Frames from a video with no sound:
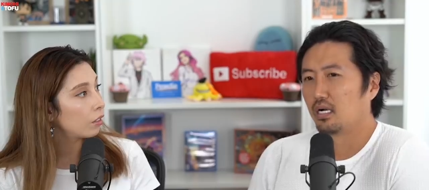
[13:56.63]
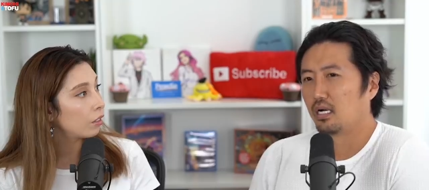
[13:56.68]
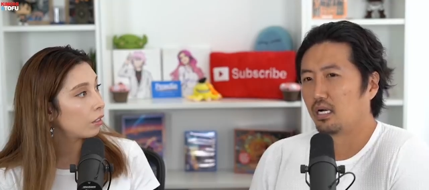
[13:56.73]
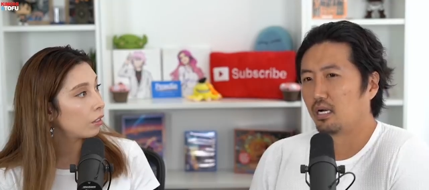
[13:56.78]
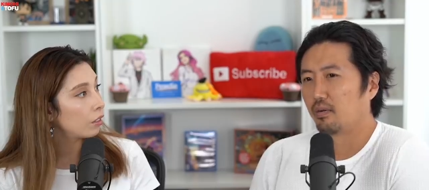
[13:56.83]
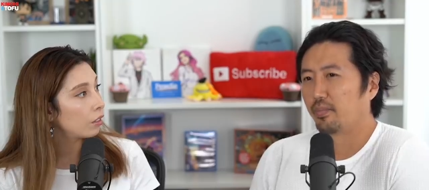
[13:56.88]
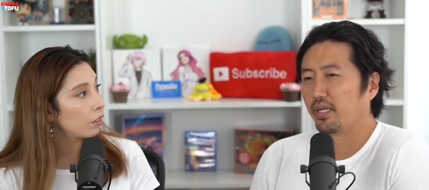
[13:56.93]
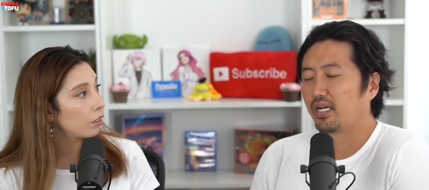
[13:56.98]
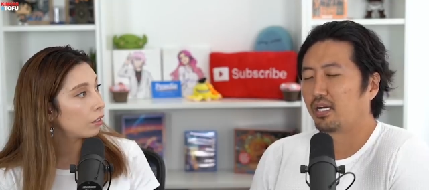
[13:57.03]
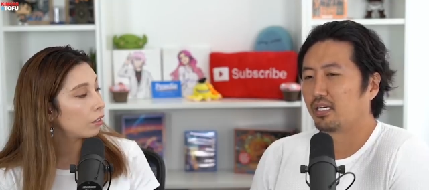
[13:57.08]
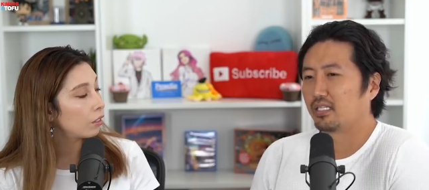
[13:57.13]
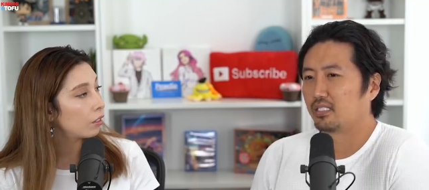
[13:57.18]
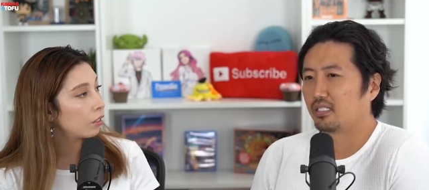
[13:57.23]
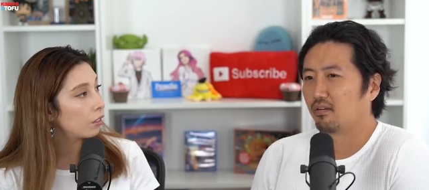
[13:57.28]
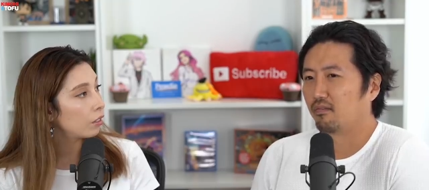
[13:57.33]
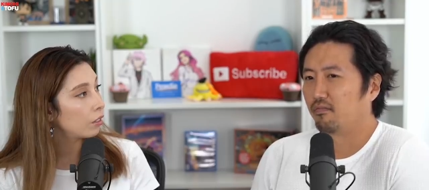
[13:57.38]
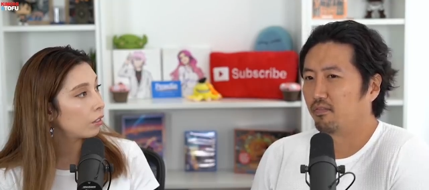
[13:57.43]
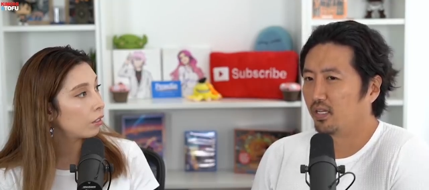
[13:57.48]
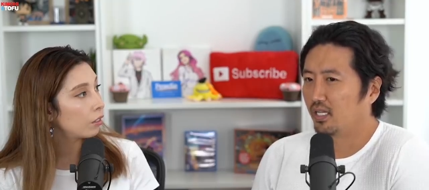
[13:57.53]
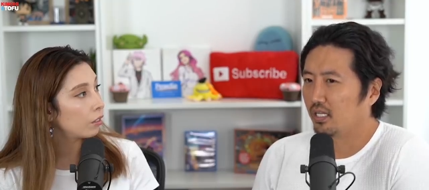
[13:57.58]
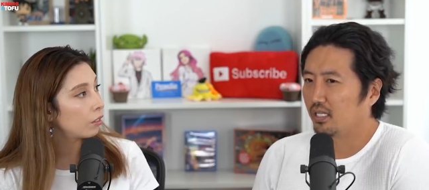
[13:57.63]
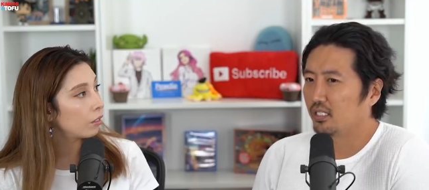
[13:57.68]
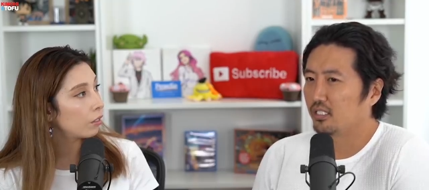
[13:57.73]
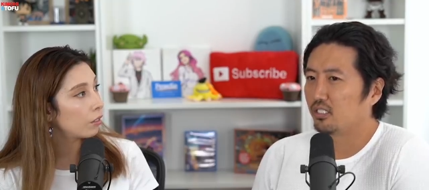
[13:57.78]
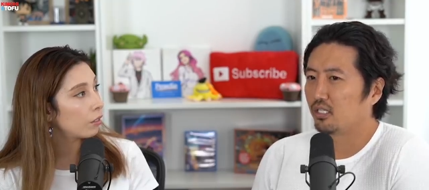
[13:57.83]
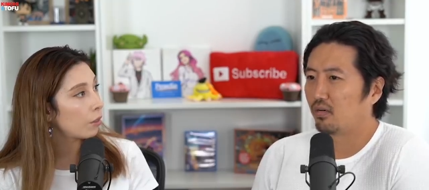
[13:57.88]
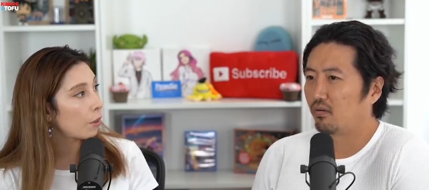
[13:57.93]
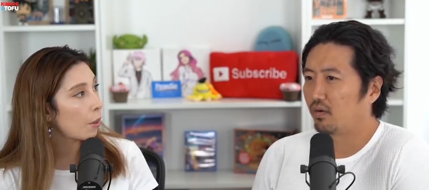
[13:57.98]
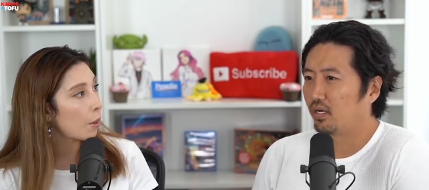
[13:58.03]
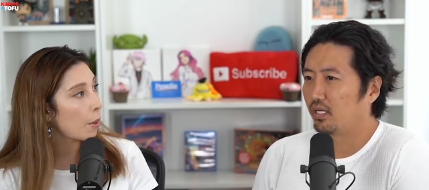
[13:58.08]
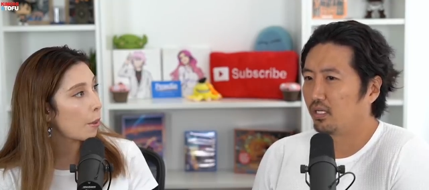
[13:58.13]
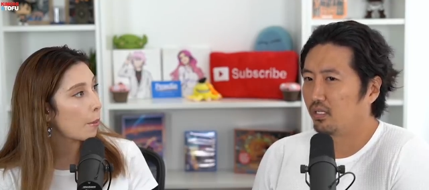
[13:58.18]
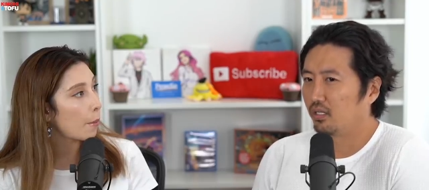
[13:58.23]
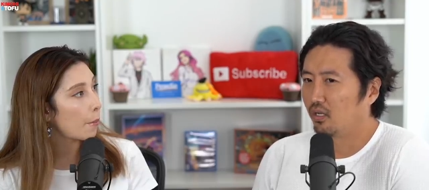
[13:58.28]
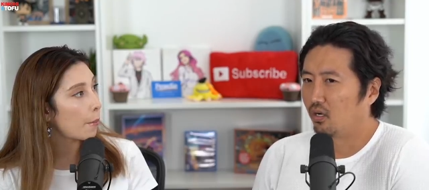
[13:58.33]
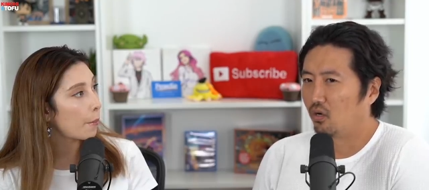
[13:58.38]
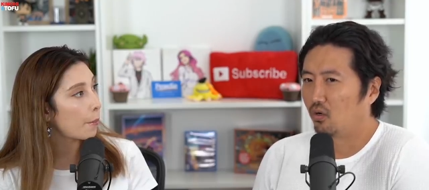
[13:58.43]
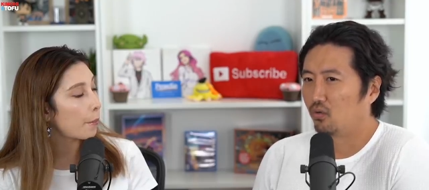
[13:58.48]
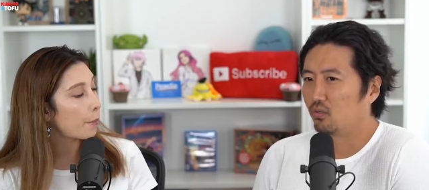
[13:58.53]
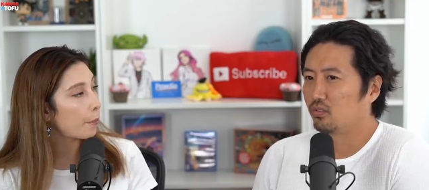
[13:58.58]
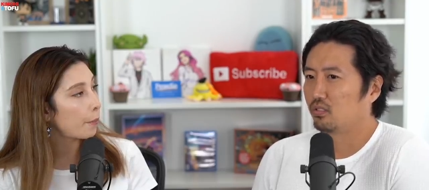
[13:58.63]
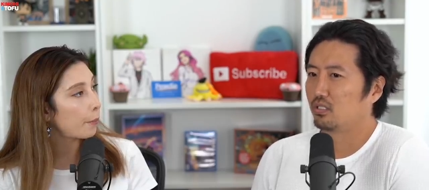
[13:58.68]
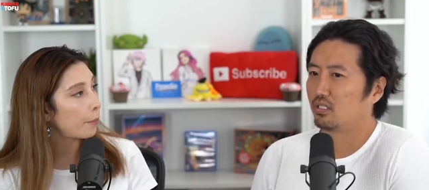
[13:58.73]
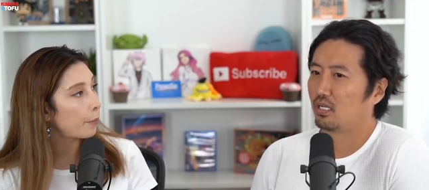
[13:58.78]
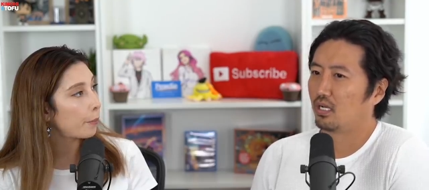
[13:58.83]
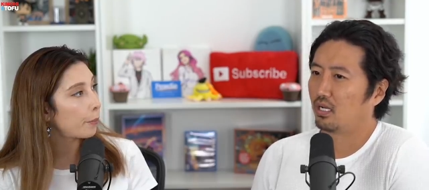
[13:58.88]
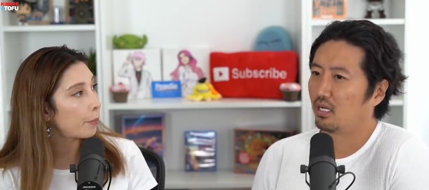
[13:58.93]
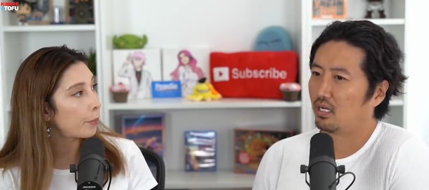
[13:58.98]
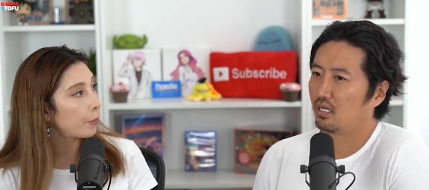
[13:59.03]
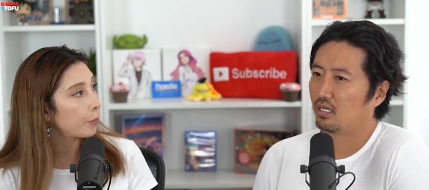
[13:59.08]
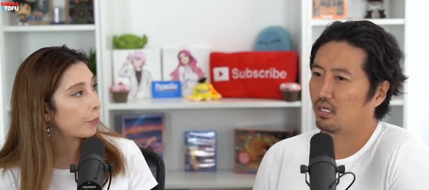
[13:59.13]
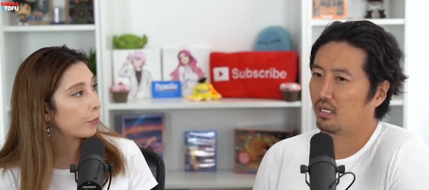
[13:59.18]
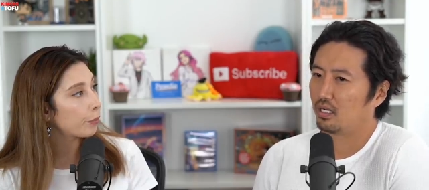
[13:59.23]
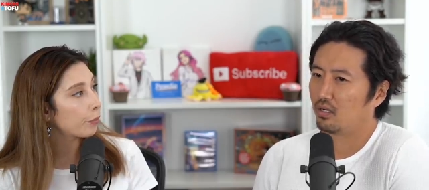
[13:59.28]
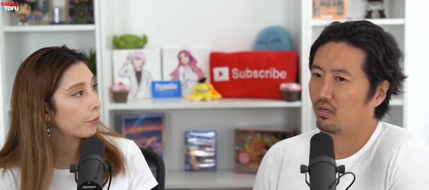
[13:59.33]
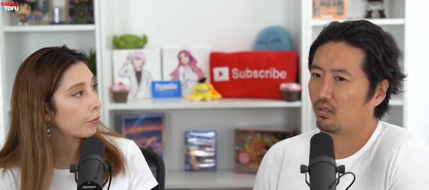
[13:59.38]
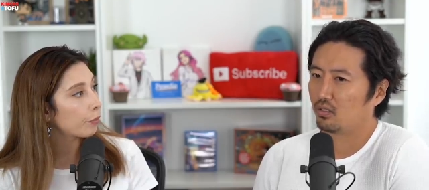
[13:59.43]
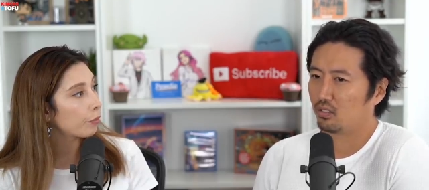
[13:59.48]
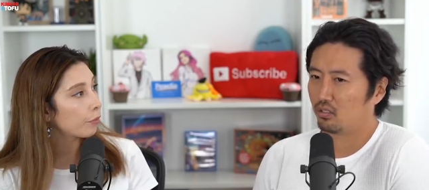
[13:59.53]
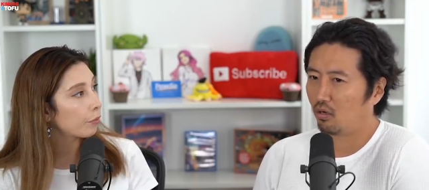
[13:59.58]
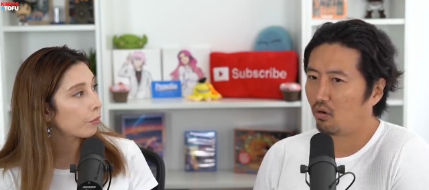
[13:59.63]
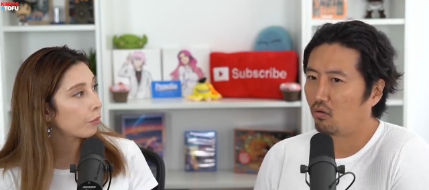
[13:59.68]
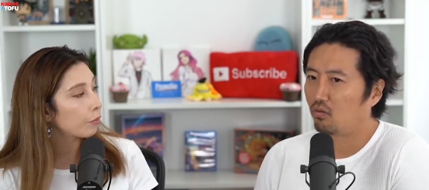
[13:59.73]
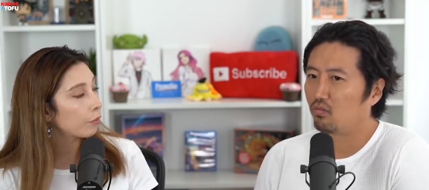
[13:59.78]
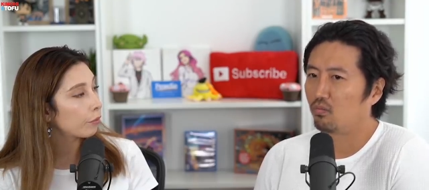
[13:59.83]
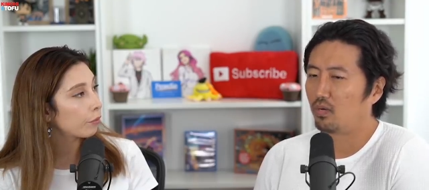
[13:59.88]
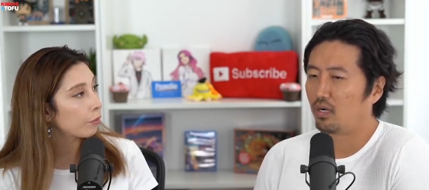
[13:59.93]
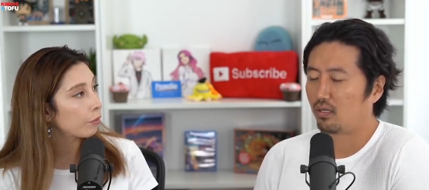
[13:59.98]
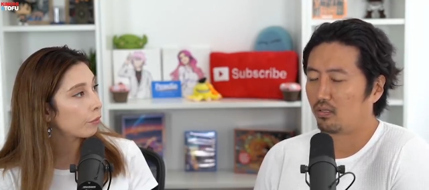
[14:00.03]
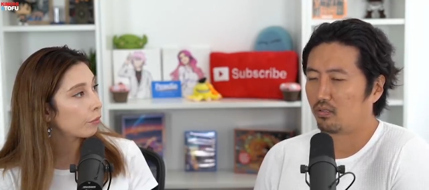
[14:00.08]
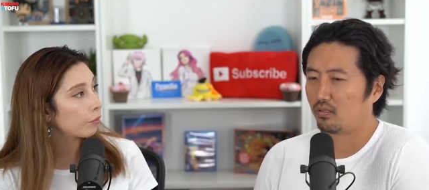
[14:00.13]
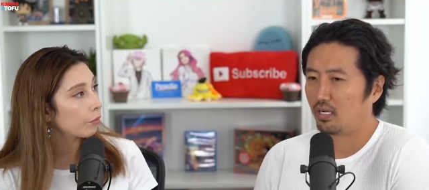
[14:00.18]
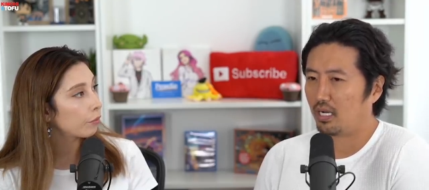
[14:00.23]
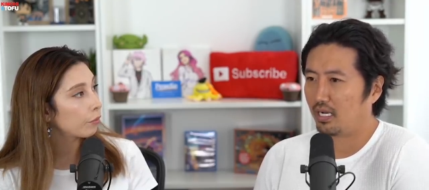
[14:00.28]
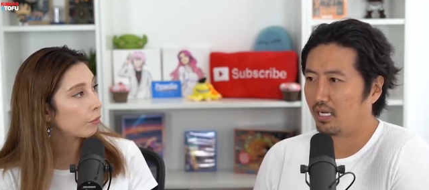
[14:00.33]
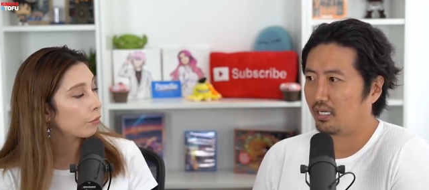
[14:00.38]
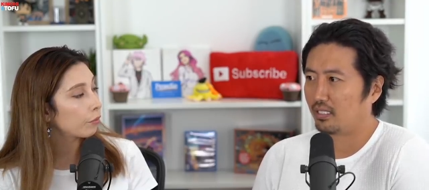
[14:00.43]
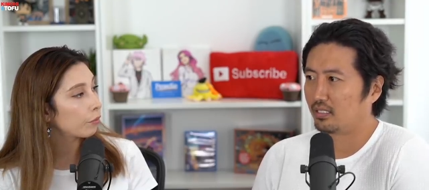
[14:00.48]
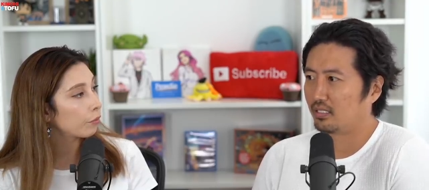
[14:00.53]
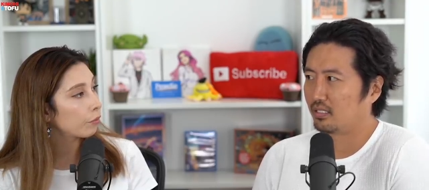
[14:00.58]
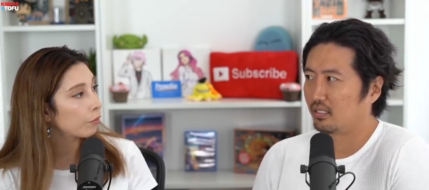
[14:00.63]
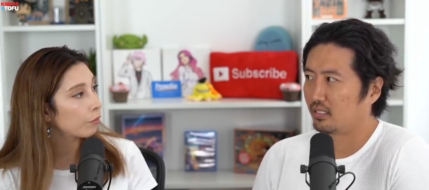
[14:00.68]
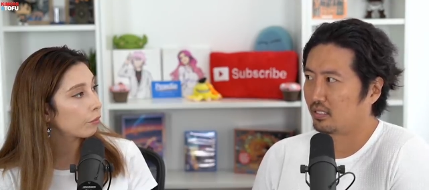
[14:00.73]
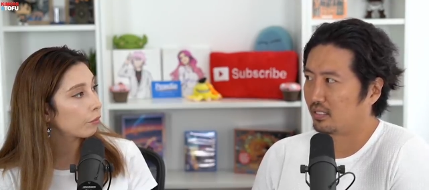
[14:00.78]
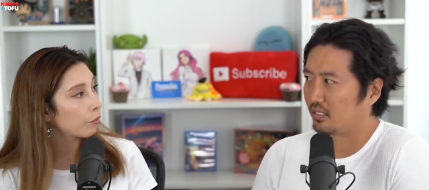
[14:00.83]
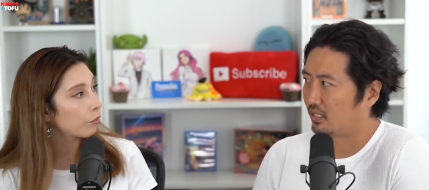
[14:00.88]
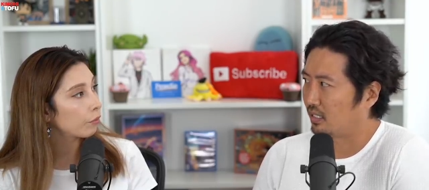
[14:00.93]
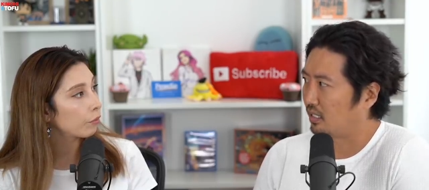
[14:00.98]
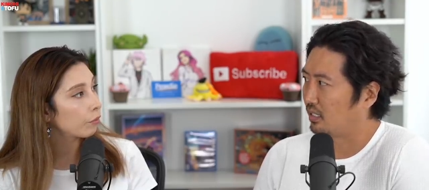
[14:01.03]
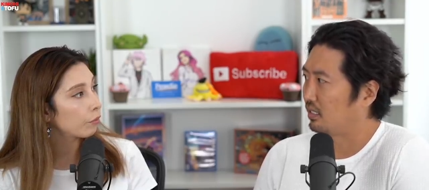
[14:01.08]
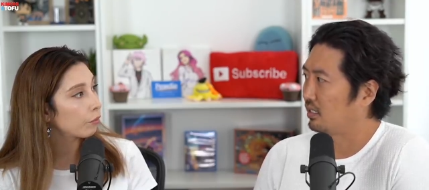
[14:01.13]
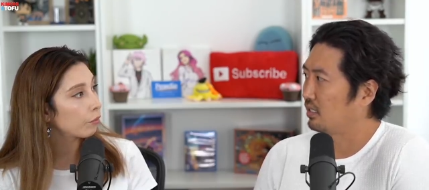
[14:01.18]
Speaker 1: Because the village already knows Tahomaru as the son